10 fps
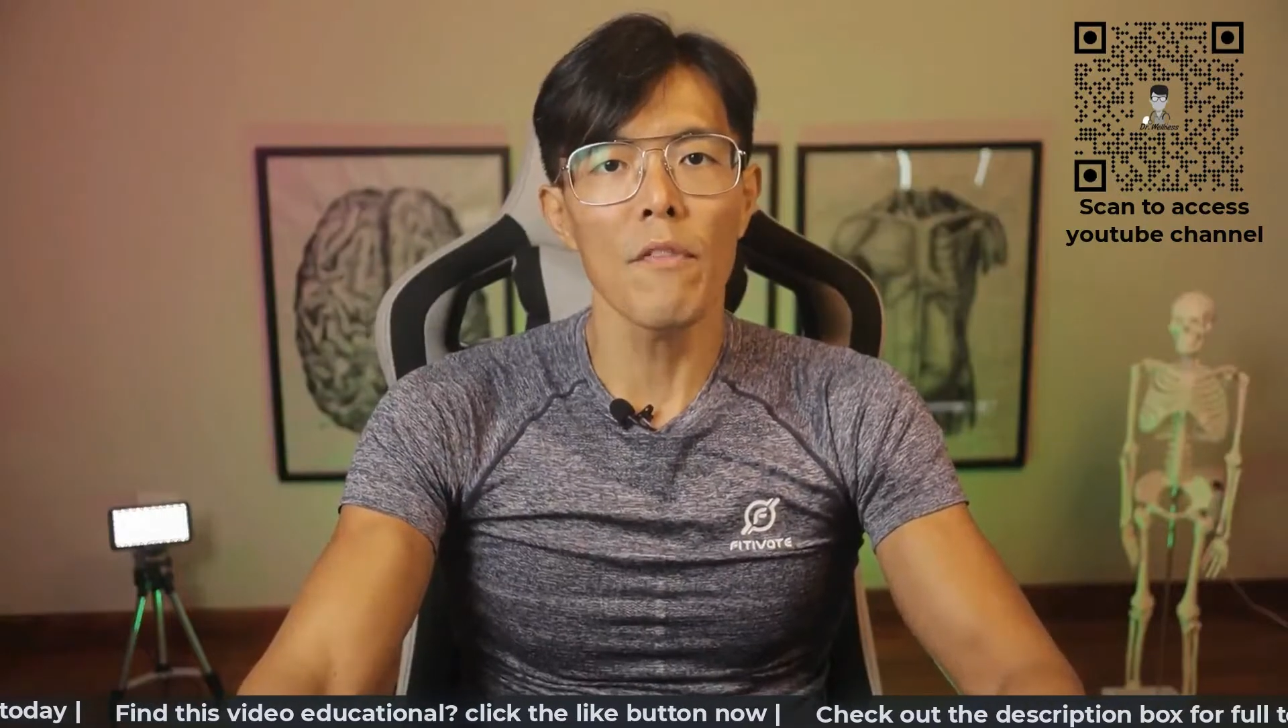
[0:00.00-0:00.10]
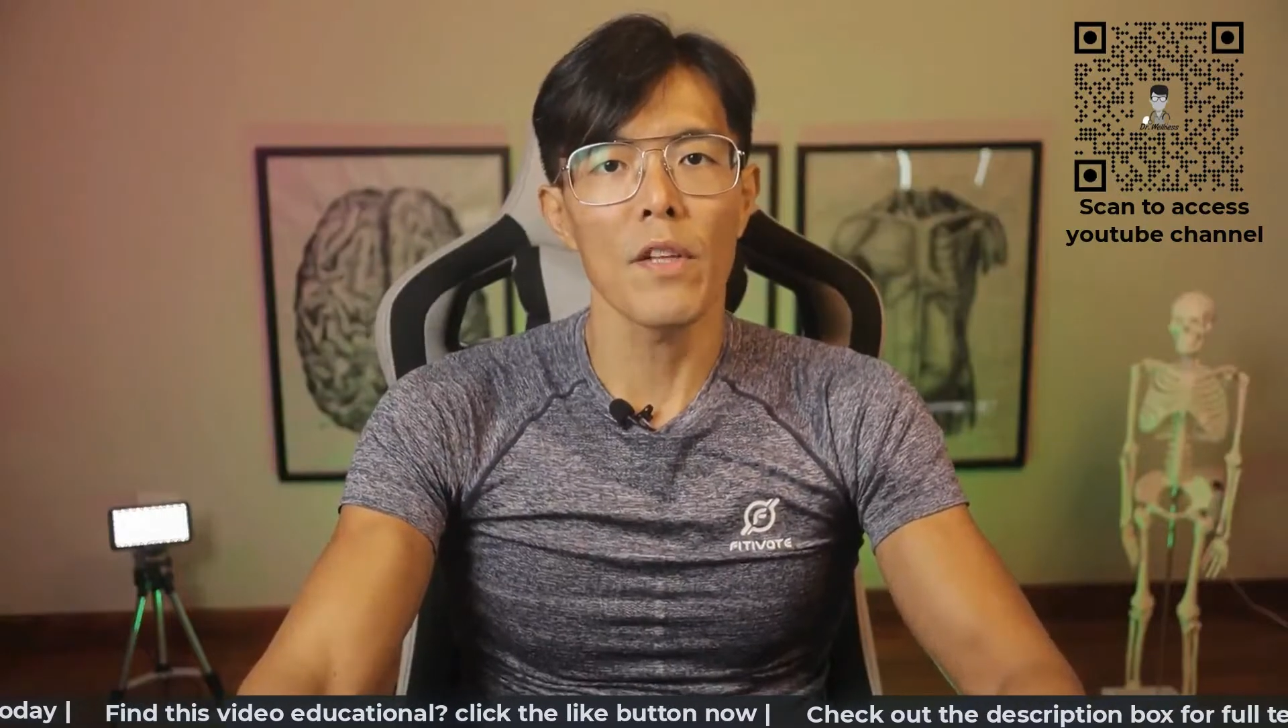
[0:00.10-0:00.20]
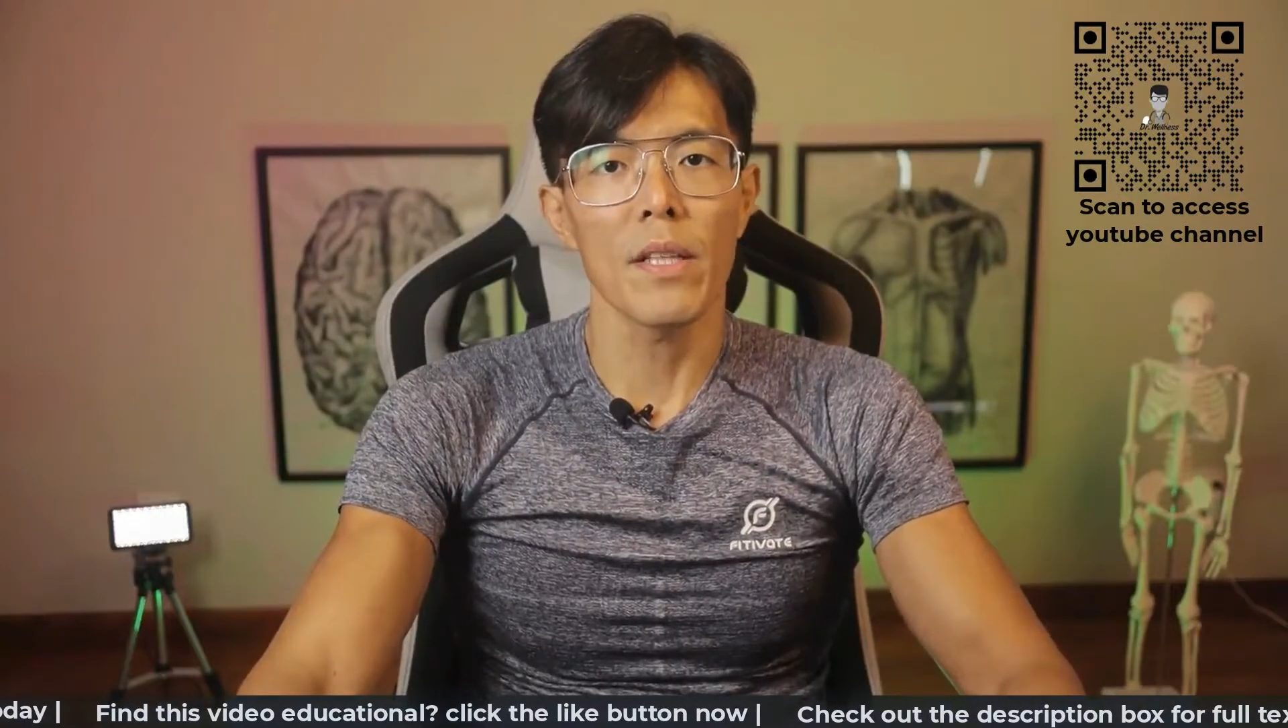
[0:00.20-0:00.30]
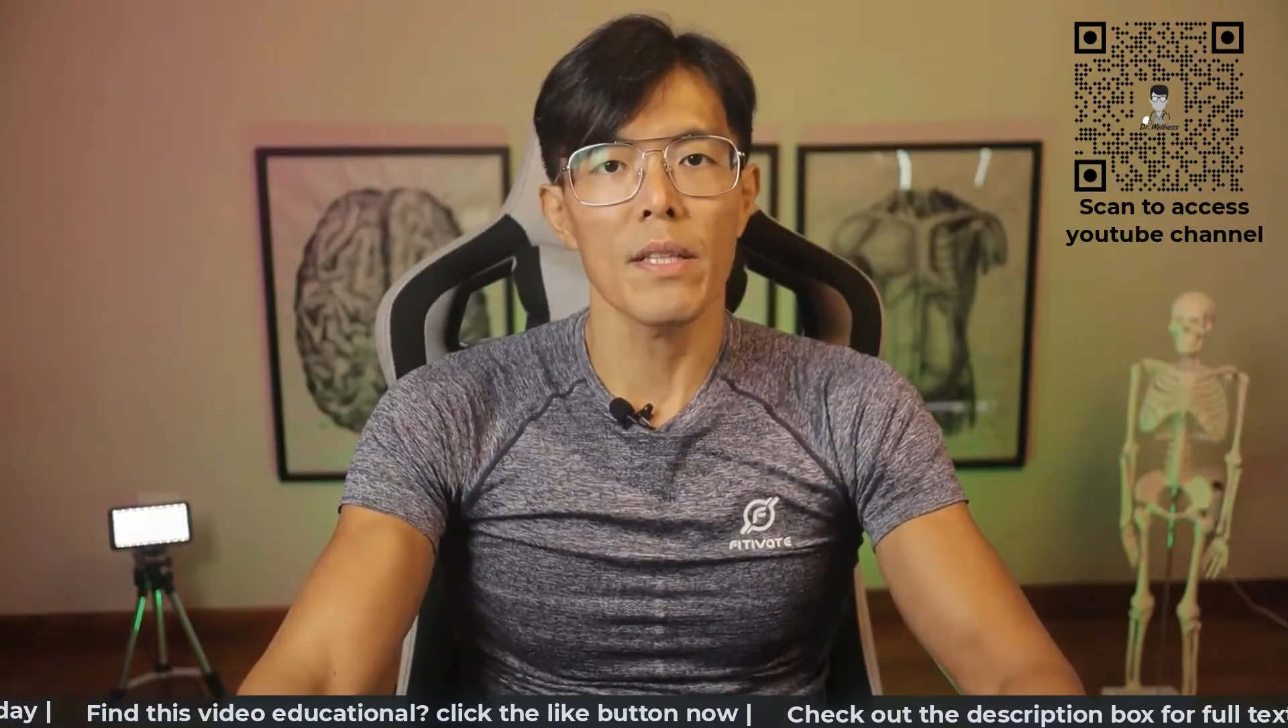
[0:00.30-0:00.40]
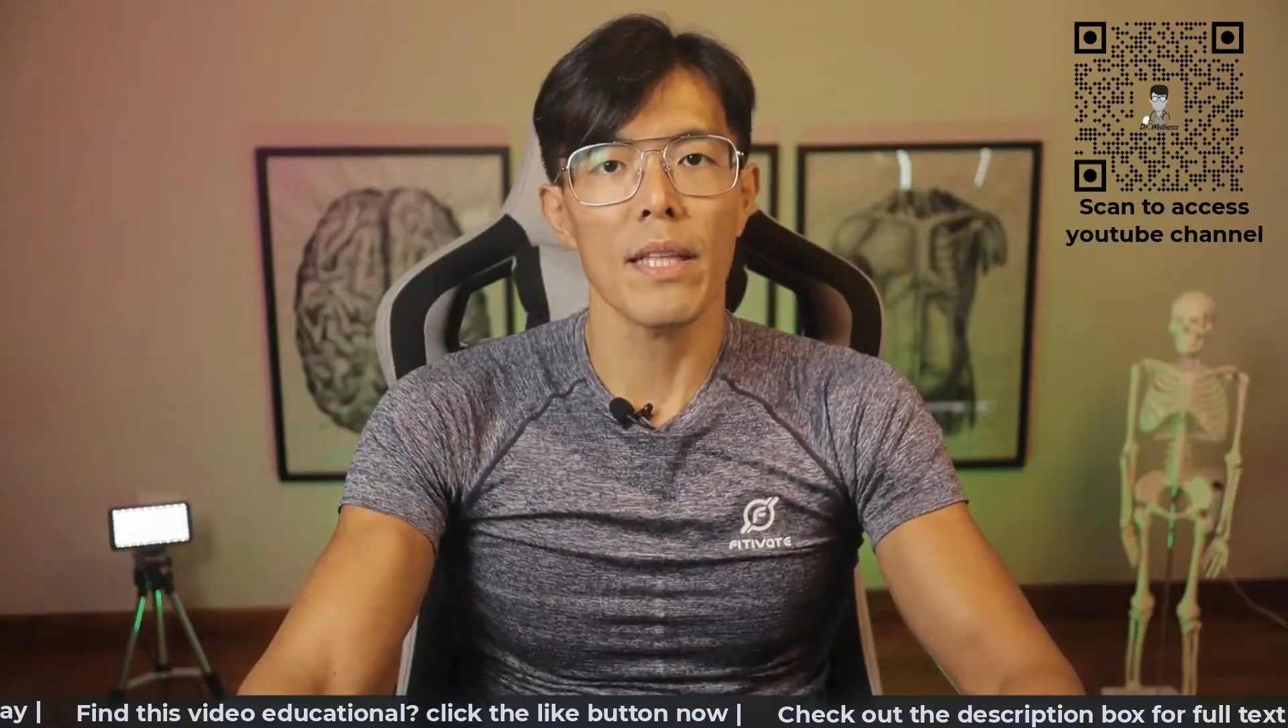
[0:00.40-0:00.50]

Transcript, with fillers: fitness